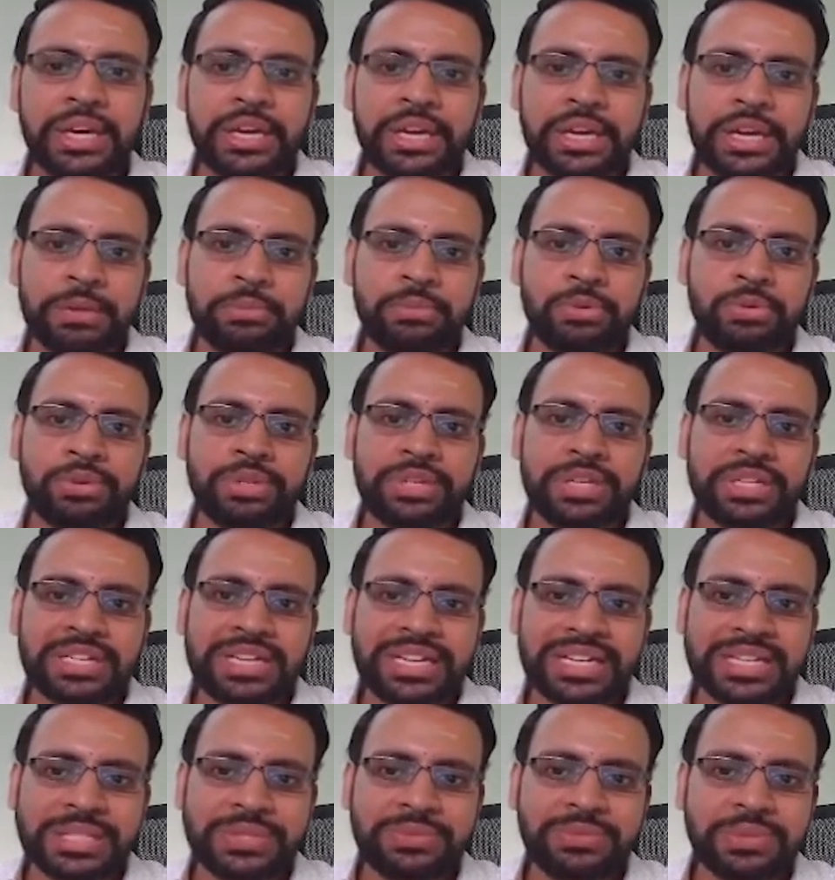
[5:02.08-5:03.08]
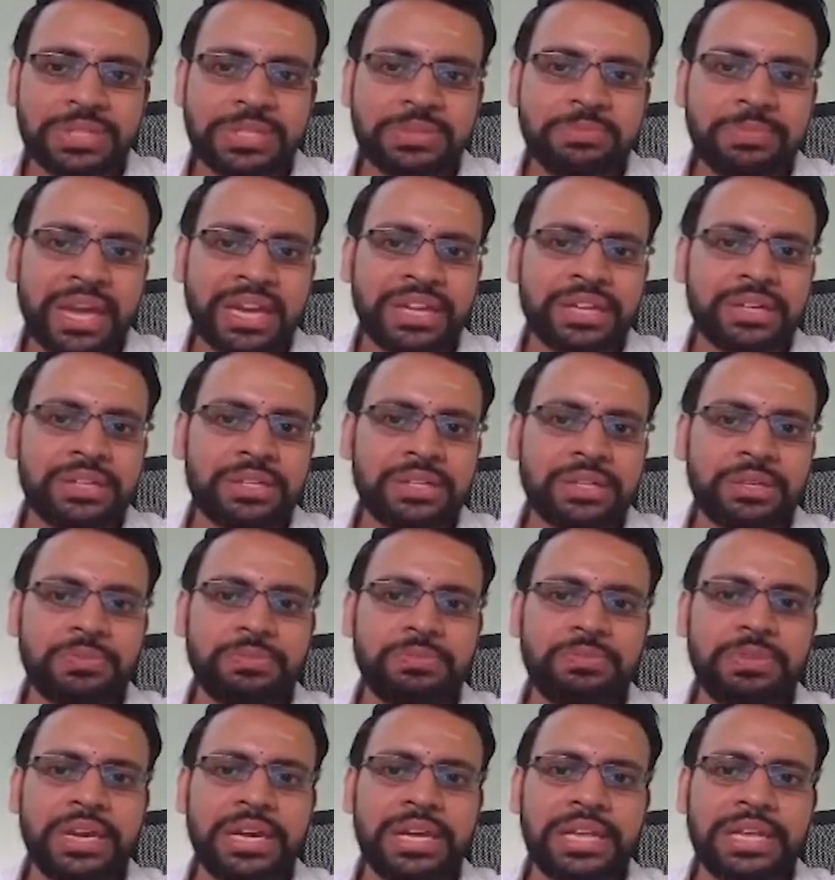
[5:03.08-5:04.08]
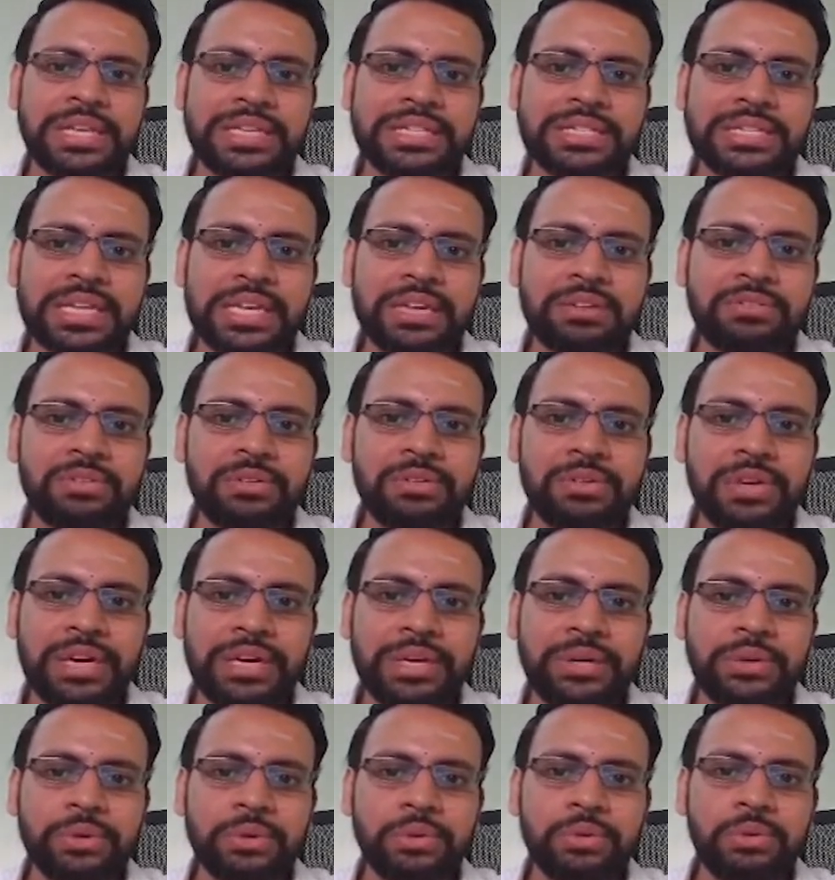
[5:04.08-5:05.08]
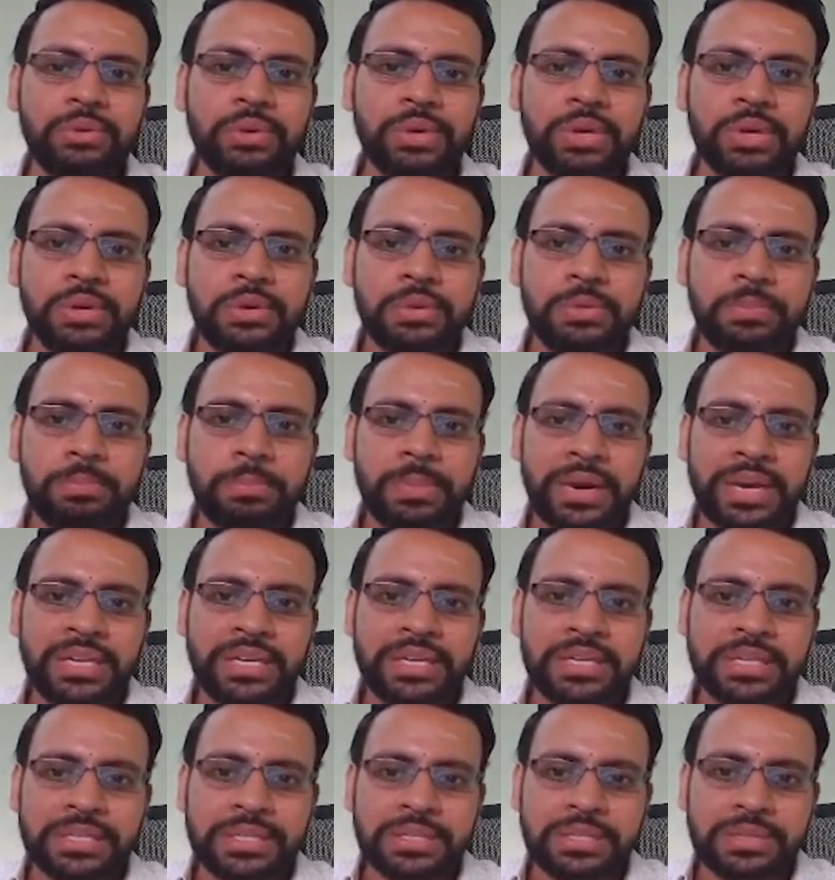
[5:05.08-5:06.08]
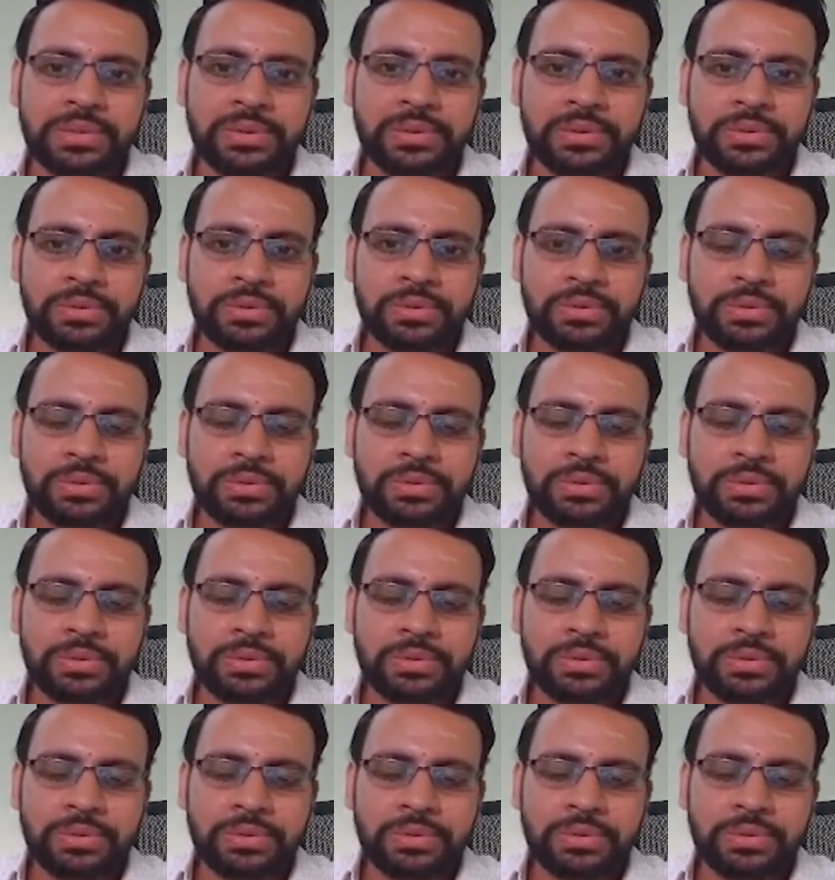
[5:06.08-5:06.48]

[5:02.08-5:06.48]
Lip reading: about the transverse magnetic field, that's equivalent to minus